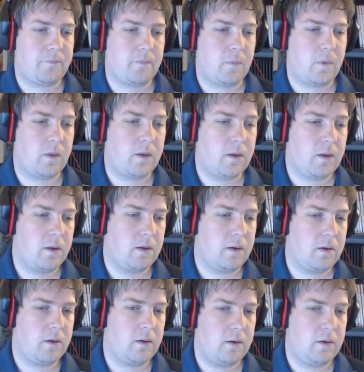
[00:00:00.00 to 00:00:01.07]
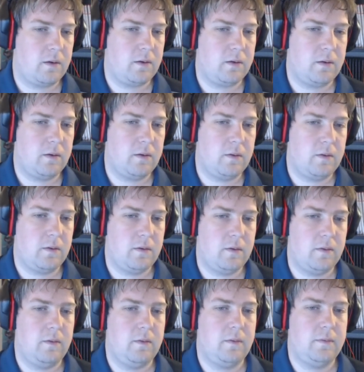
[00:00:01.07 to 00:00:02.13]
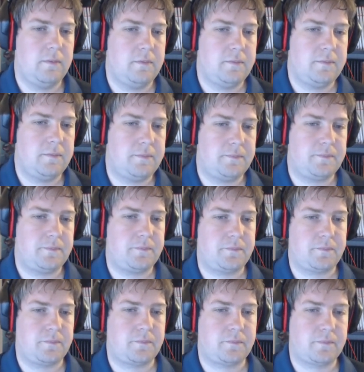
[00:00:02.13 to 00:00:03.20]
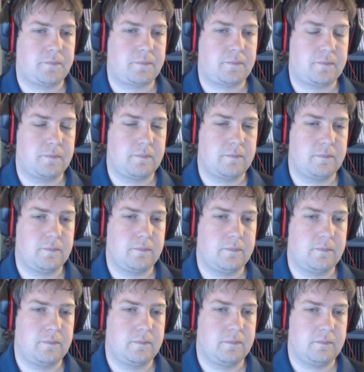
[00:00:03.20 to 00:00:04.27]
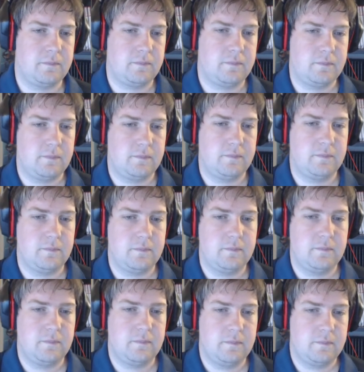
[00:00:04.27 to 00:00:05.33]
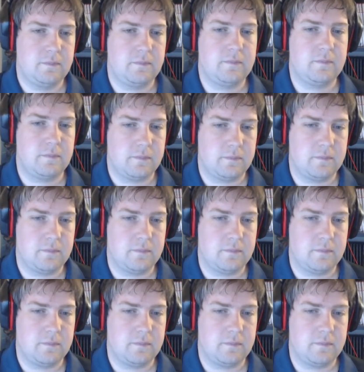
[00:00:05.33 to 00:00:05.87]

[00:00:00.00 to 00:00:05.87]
The person shown says nothing.